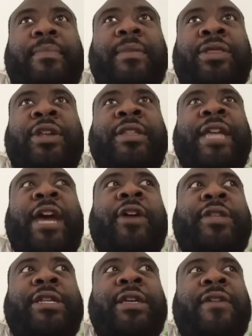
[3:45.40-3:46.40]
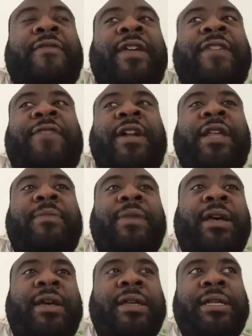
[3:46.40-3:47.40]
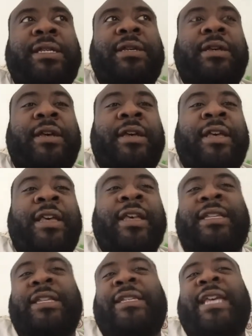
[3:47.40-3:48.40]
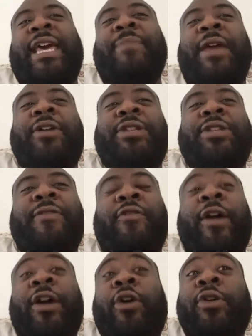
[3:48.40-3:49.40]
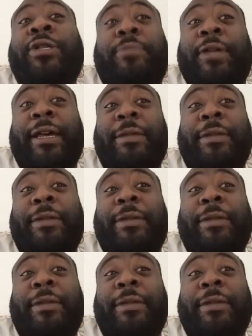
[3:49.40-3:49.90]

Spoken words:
the narrative, it's funny because it's the same narrative Greg Olsen played.